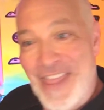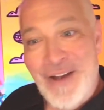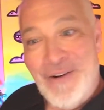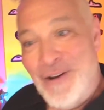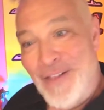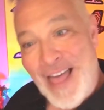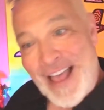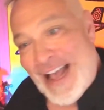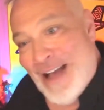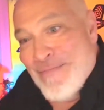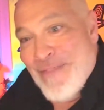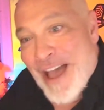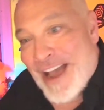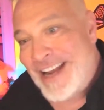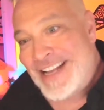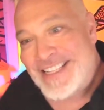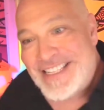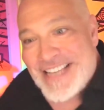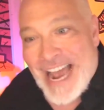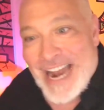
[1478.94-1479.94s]
and they were like, "I'm
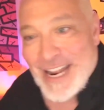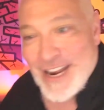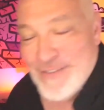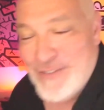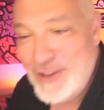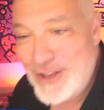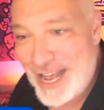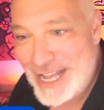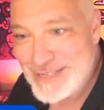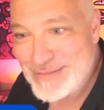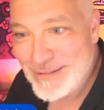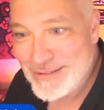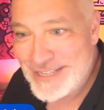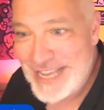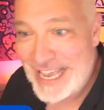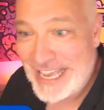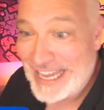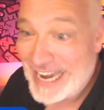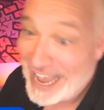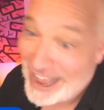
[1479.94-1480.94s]
not going to sign it if you guys
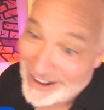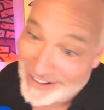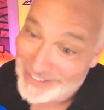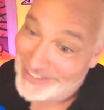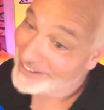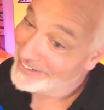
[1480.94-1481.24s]
won't take it out."